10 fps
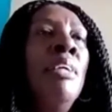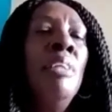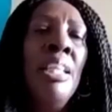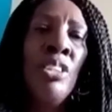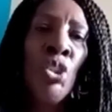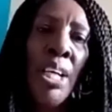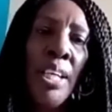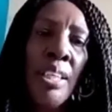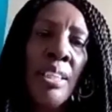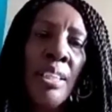let's try
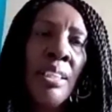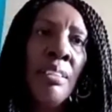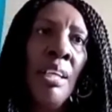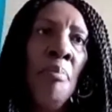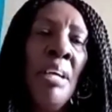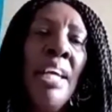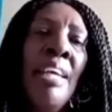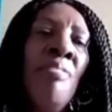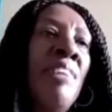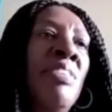it. But
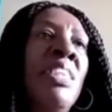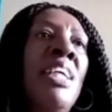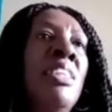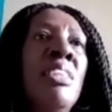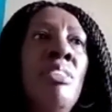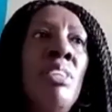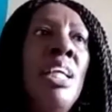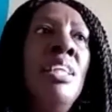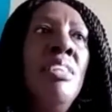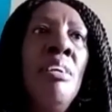if I've said it's a good
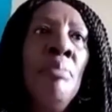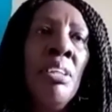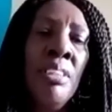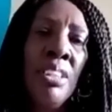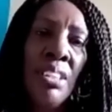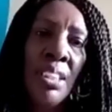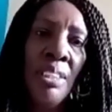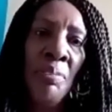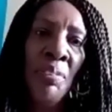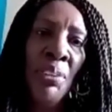idea, I'm not going to just
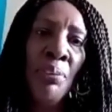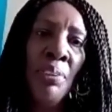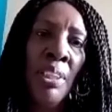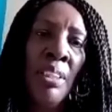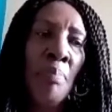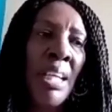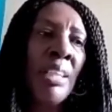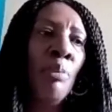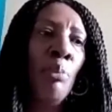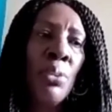leave you in the
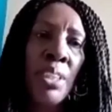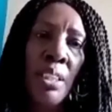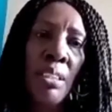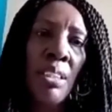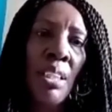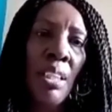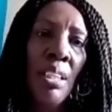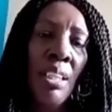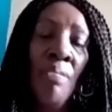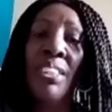battle waters
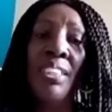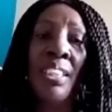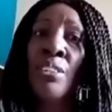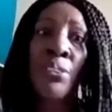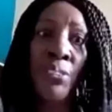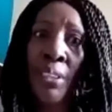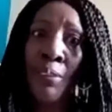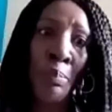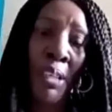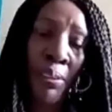if it doesn't turn out
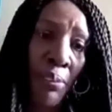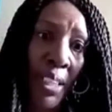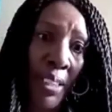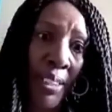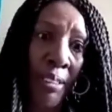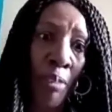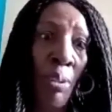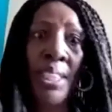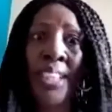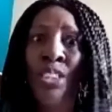to be a good idea.
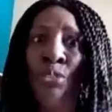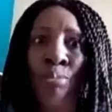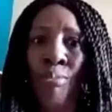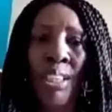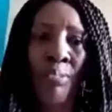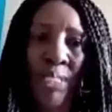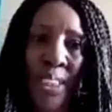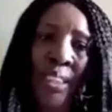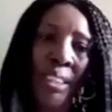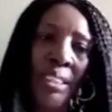Well, that's really
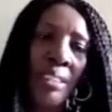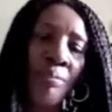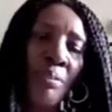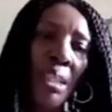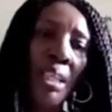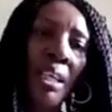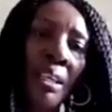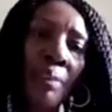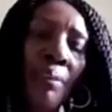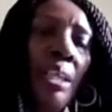ridiculous for me
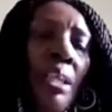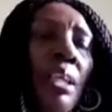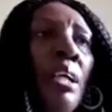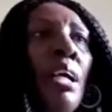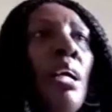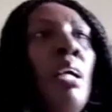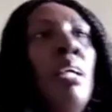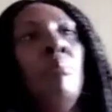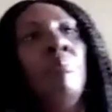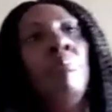anyway.
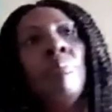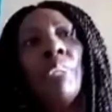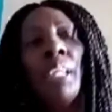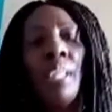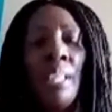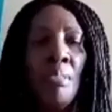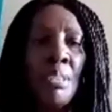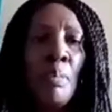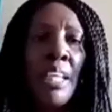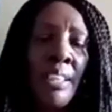Right. It
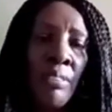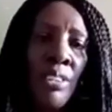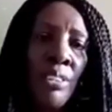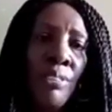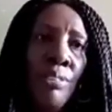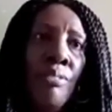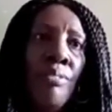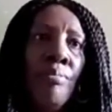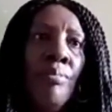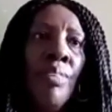comes back down to
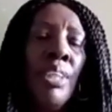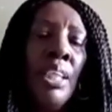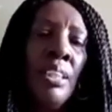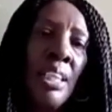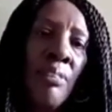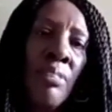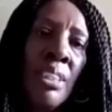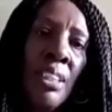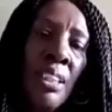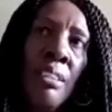
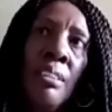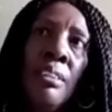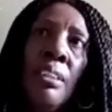integrity.